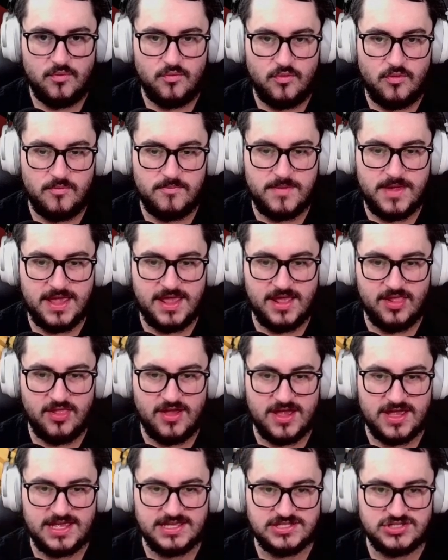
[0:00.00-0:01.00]
will make it a lot
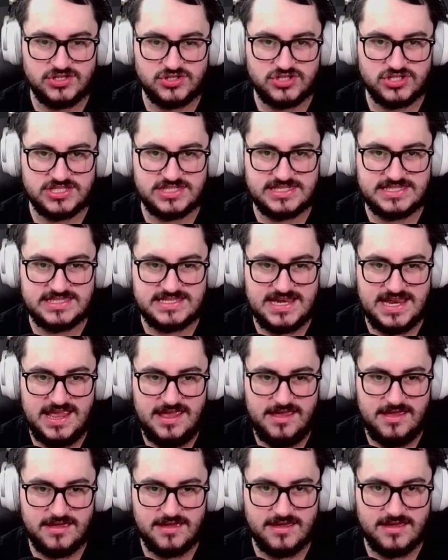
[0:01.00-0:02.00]
easier. Just
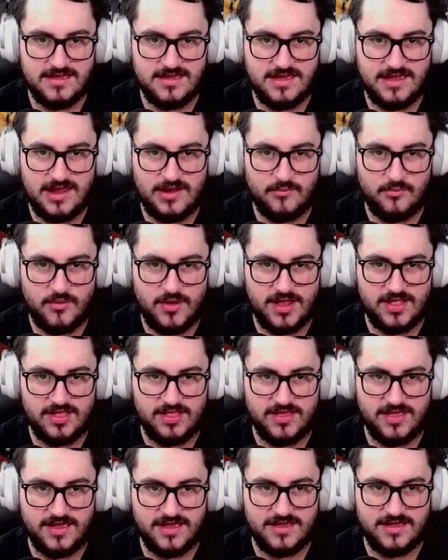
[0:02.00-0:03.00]
sneak and right
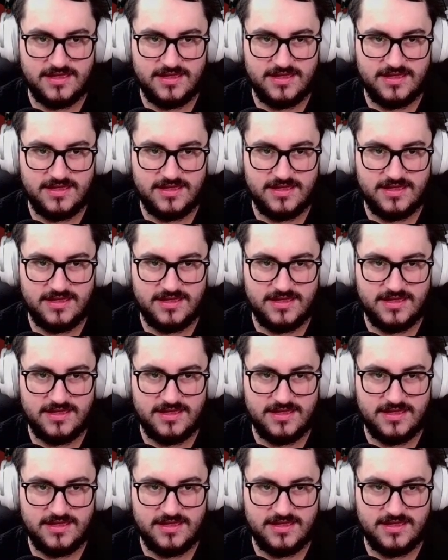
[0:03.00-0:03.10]
click